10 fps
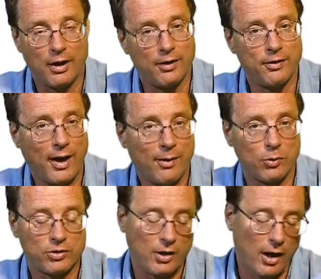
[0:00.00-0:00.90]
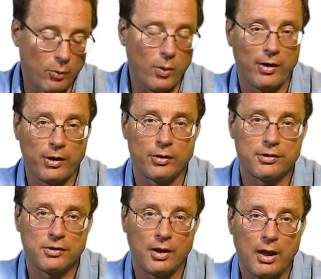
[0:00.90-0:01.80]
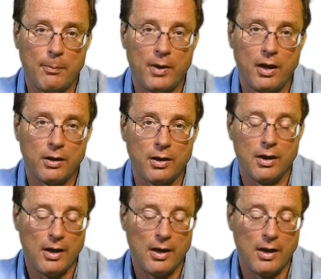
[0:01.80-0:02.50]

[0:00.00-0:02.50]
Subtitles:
And that was kind of where I got the startup bug.